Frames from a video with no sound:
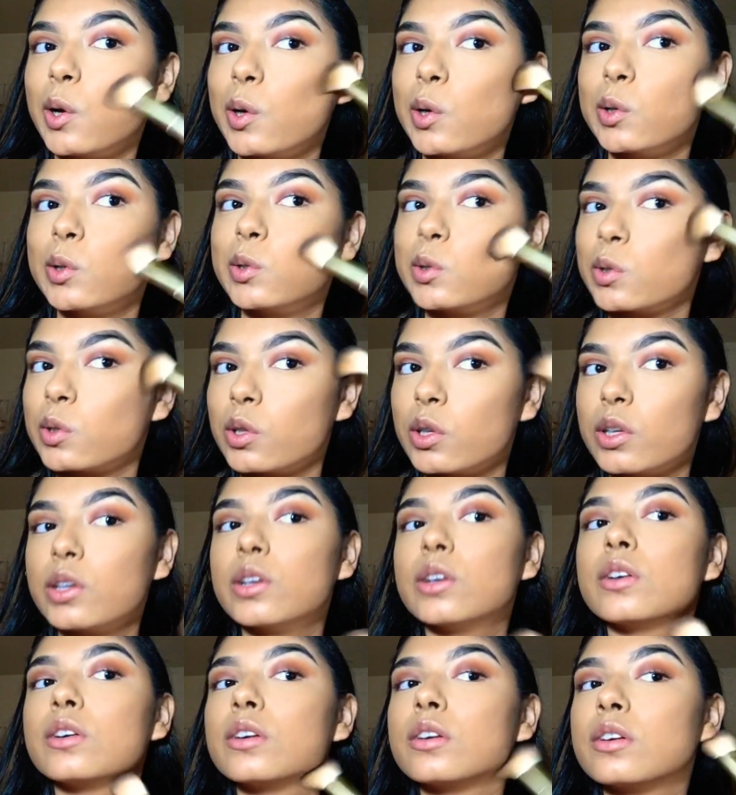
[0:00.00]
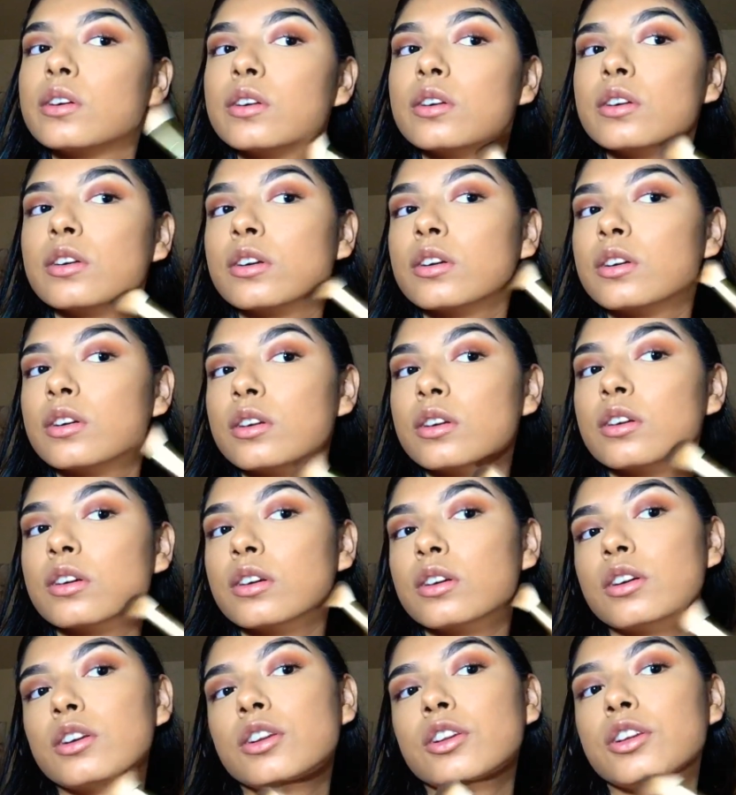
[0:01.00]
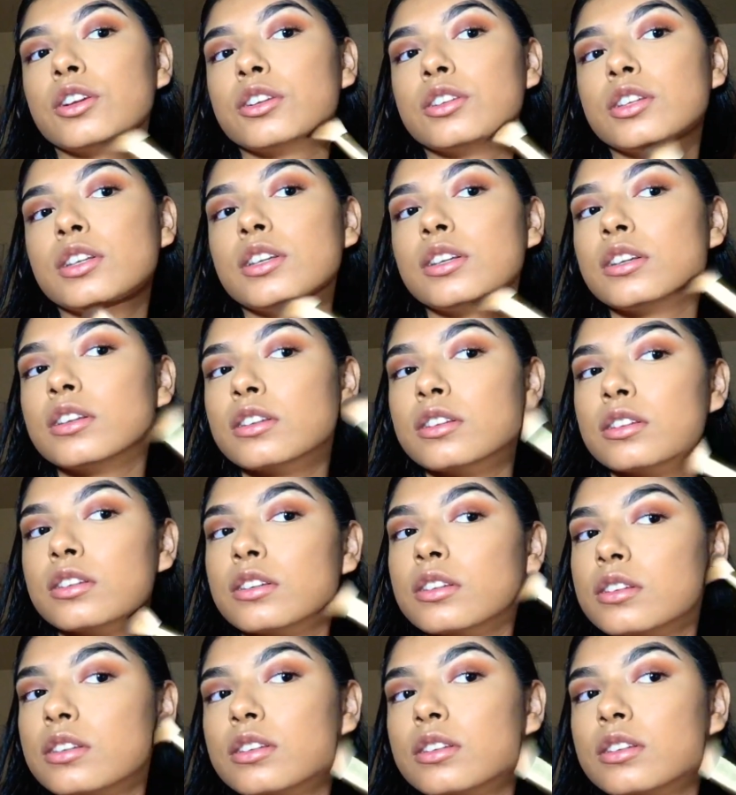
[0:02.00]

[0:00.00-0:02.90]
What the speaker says: harsh look on your cheeks.